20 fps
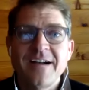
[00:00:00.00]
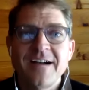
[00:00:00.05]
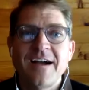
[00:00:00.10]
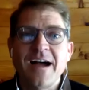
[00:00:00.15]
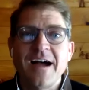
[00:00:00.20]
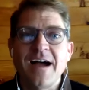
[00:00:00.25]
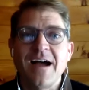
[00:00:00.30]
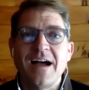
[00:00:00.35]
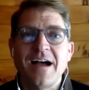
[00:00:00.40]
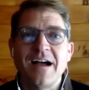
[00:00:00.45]

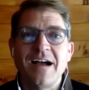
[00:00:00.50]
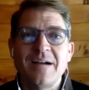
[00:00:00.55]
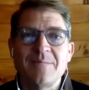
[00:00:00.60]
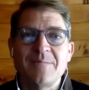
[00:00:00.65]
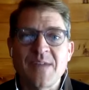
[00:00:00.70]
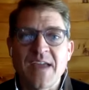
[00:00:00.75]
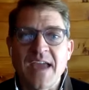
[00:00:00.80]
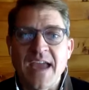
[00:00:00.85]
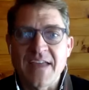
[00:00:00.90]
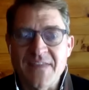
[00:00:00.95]

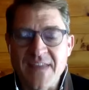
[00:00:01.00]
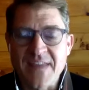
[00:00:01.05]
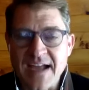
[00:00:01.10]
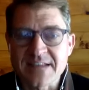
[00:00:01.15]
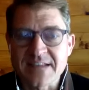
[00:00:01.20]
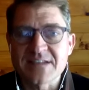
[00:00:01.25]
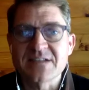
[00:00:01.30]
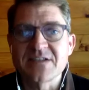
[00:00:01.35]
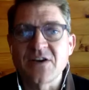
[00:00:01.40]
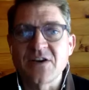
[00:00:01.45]
And
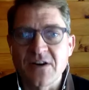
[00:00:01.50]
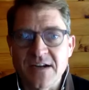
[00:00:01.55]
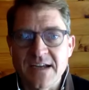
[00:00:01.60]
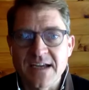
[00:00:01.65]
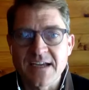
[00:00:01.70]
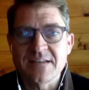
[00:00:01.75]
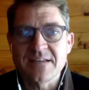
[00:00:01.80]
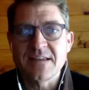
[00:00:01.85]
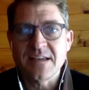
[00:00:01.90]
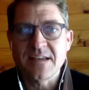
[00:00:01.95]
that
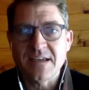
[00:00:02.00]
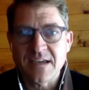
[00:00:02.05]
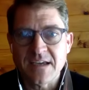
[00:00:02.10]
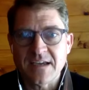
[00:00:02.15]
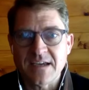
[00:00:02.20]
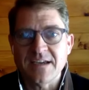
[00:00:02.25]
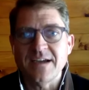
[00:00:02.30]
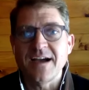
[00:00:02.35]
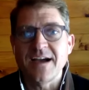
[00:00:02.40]
started the